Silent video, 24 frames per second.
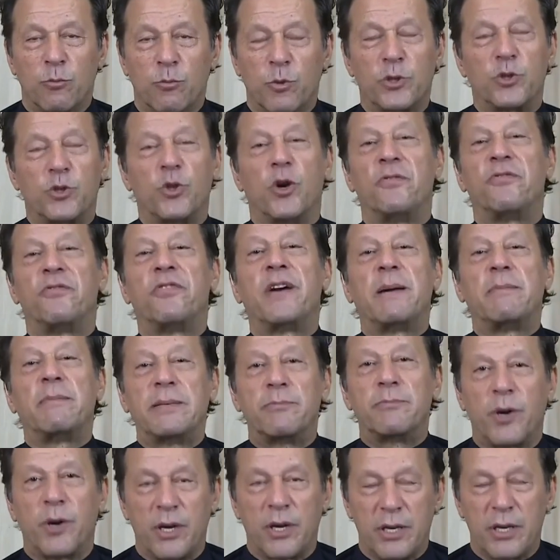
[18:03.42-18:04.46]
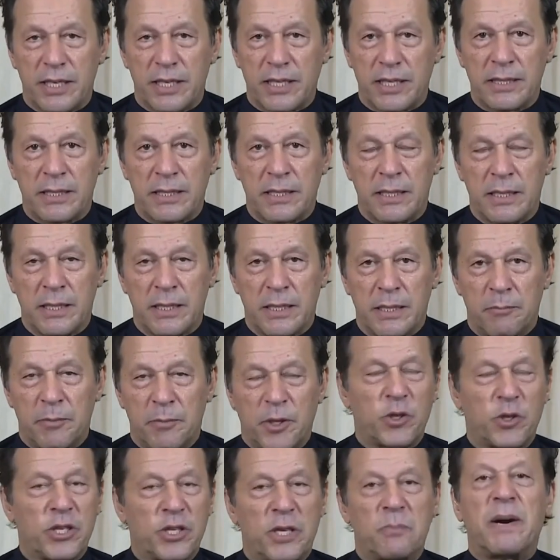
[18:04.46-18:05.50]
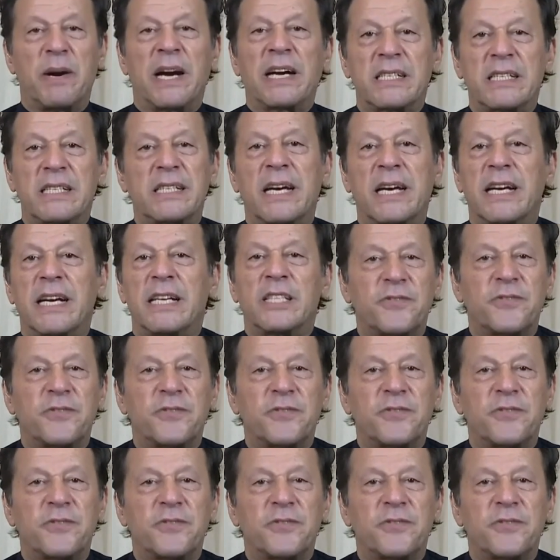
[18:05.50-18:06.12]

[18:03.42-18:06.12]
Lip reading: no family in politics. Because in Pakistan, it's